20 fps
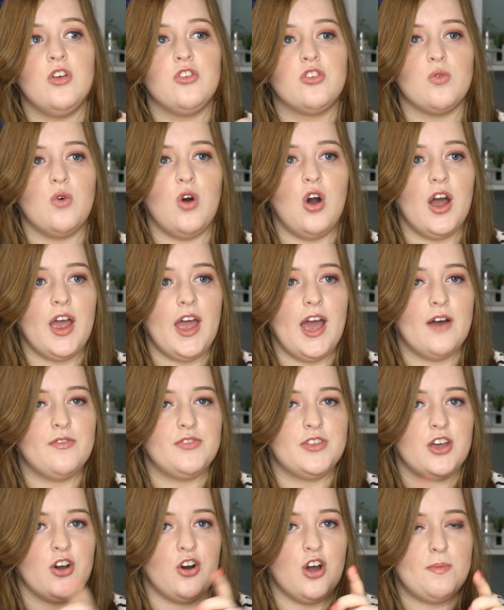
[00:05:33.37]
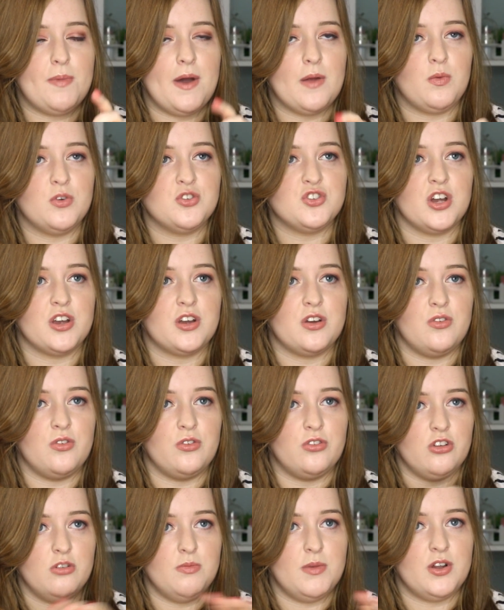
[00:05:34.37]
So I have the iPad which I
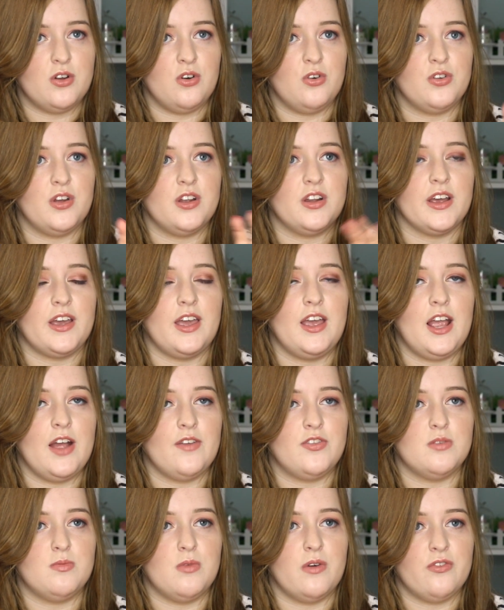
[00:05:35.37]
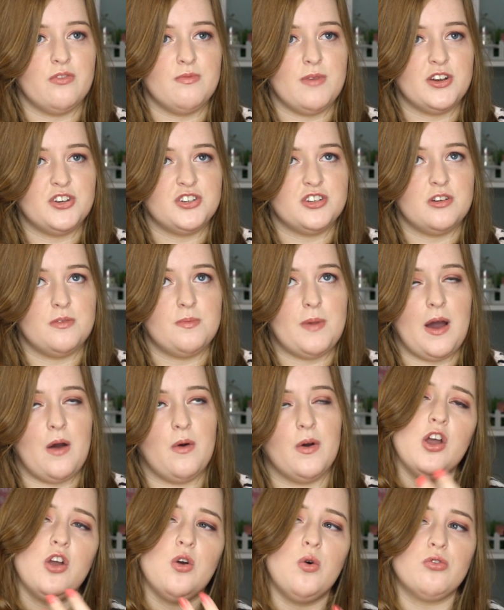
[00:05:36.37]
can zoom in on and I can give them more information
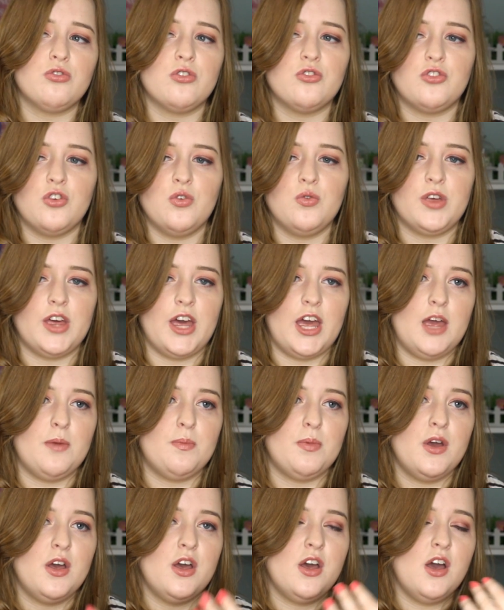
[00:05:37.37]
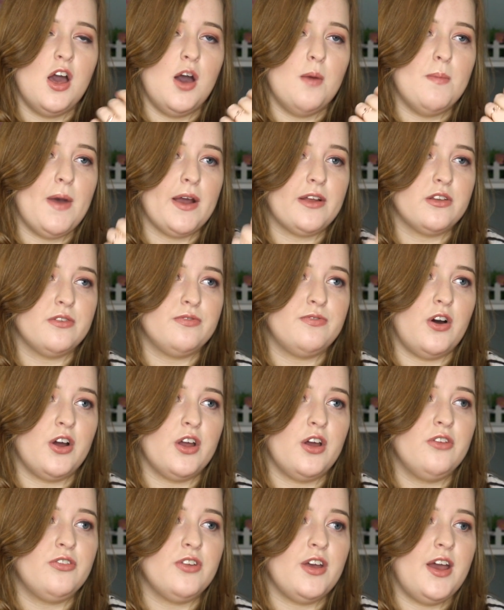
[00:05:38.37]
about. I also do keep
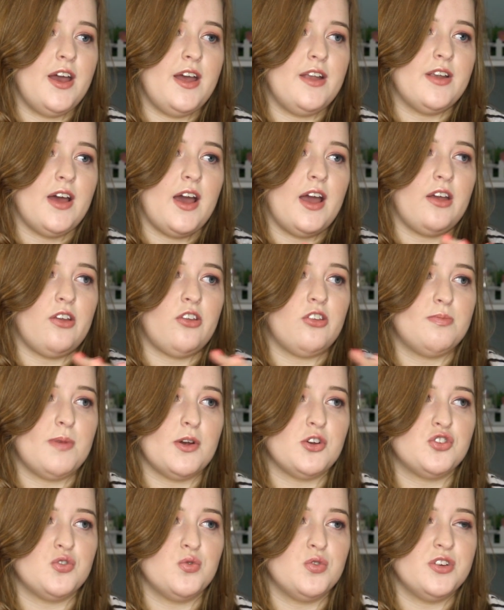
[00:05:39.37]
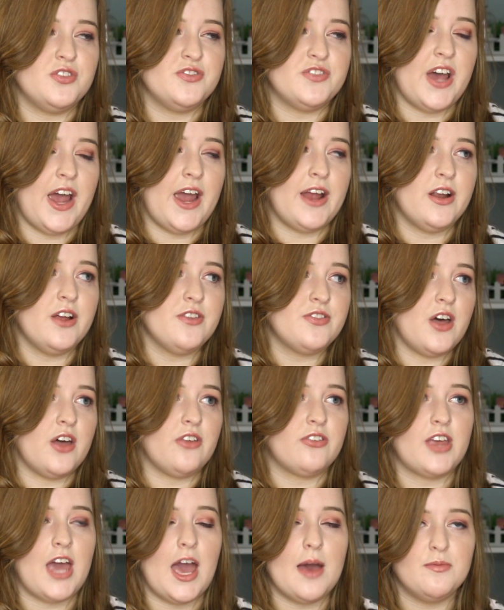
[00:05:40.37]
magnifiers in a special container
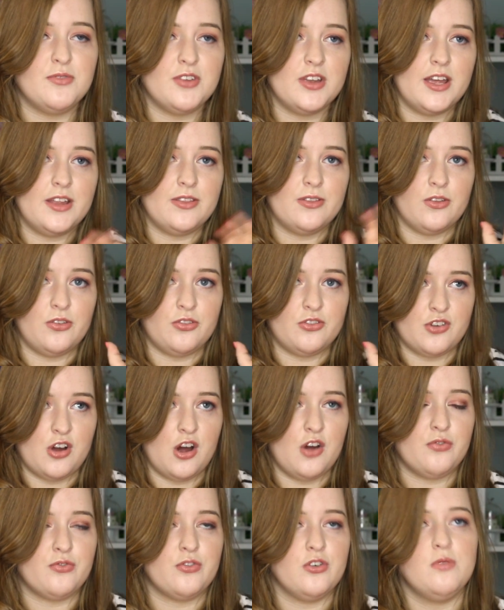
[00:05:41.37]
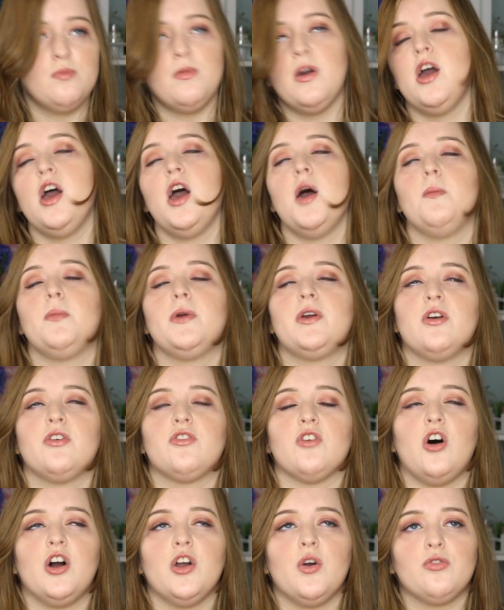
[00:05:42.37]
that's kept in the staff room,
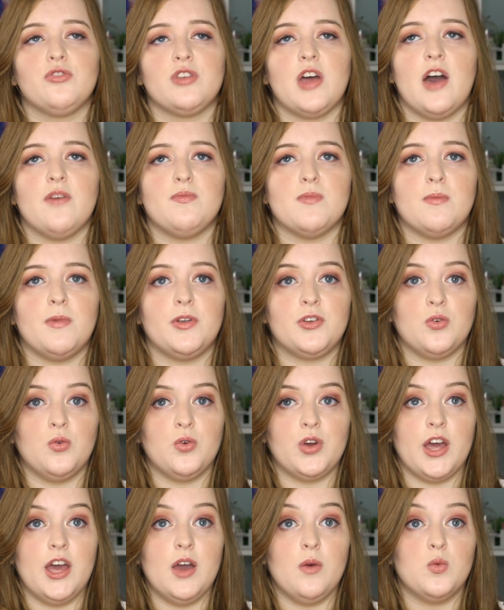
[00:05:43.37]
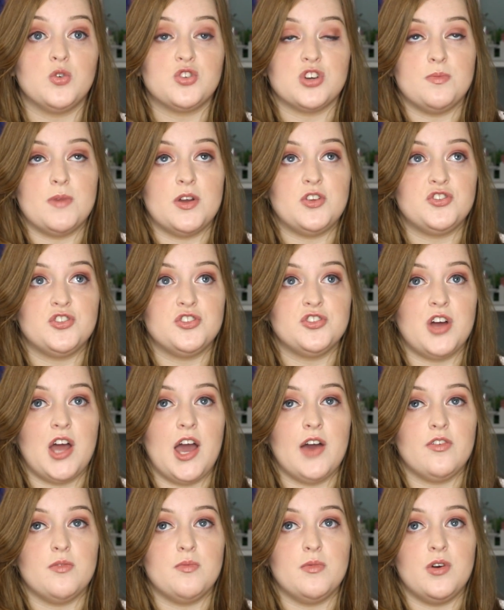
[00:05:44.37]
because I also have my medical kit, which I mentioned. I
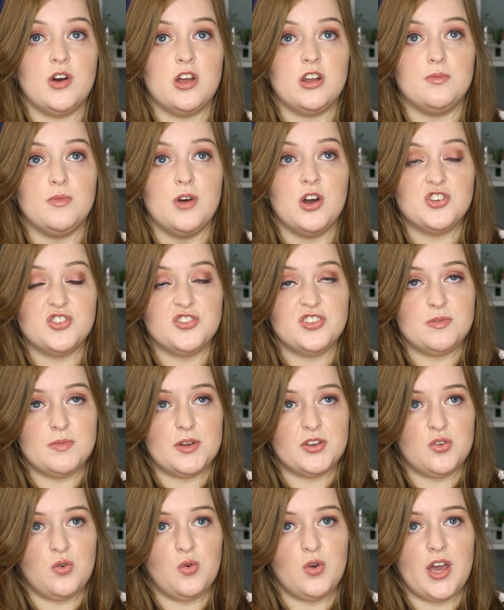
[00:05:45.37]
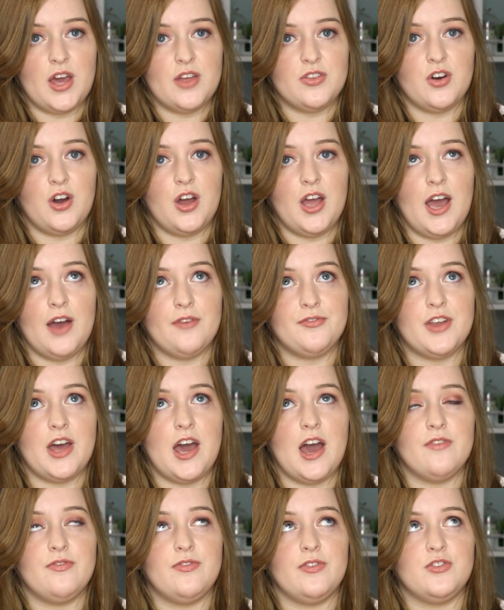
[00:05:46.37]
have an emergency medical kit that I have to
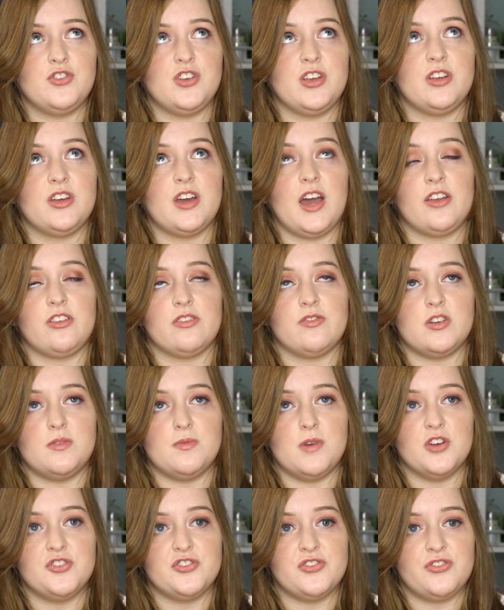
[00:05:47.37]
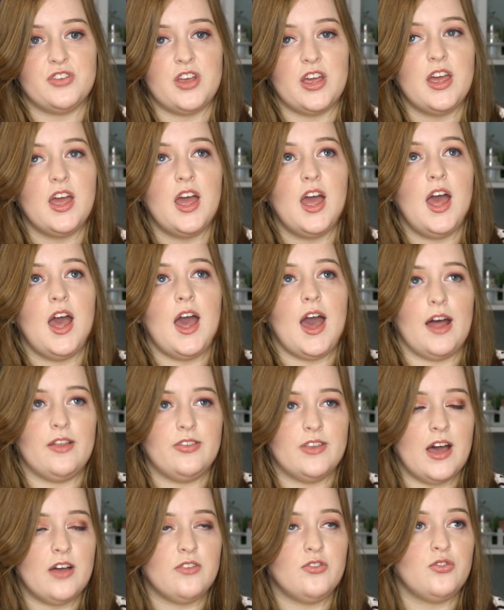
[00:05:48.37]
have in case of an emergency,
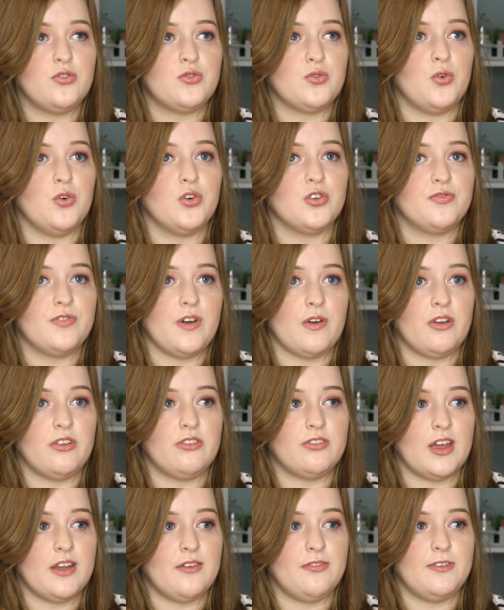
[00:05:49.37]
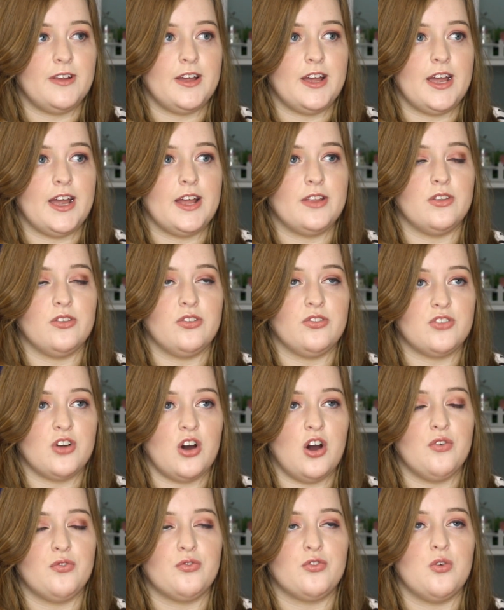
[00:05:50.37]
and that's stored very safely in the
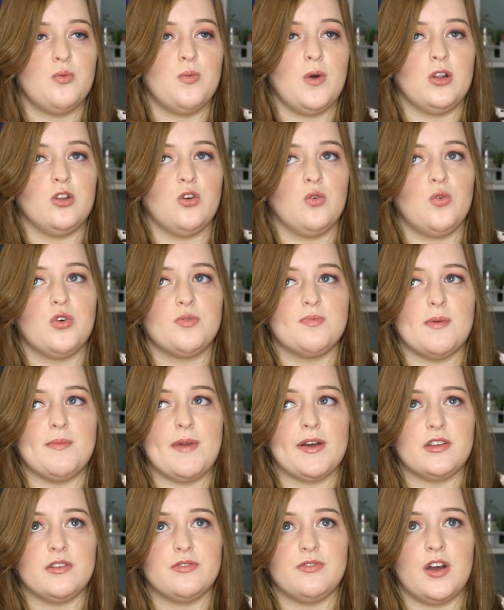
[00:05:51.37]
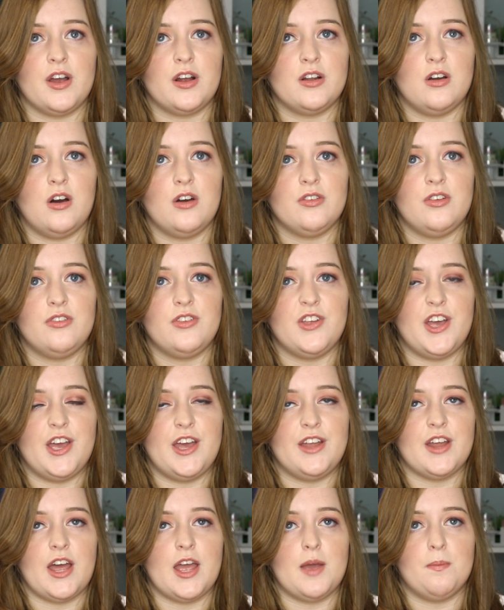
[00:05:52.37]
staff room along with my magnifying glasses
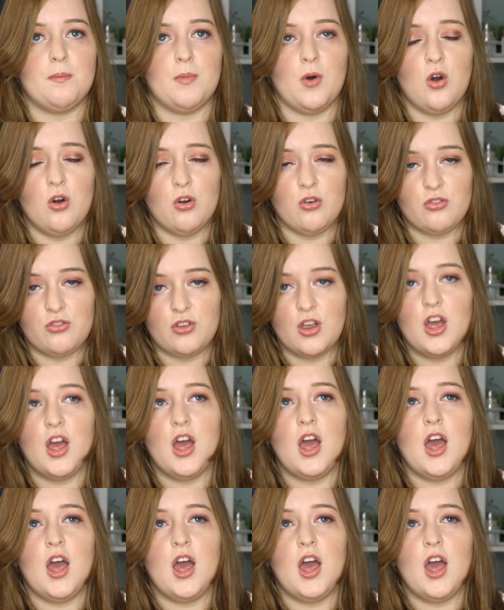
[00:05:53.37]
in a box.